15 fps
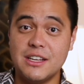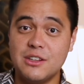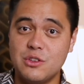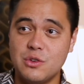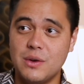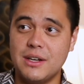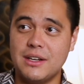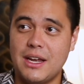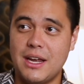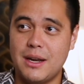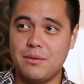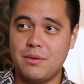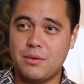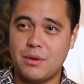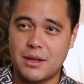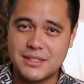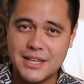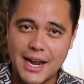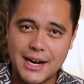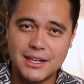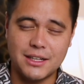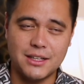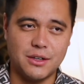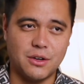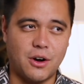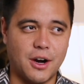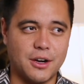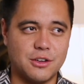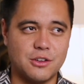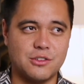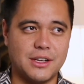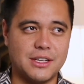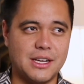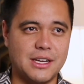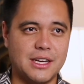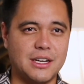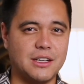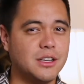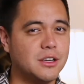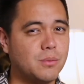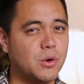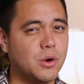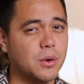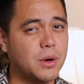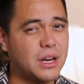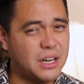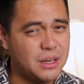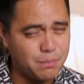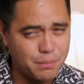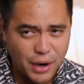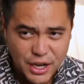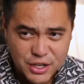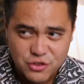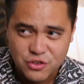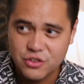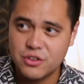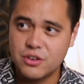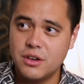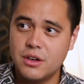into it and attack it a little harder so I can get a little more punch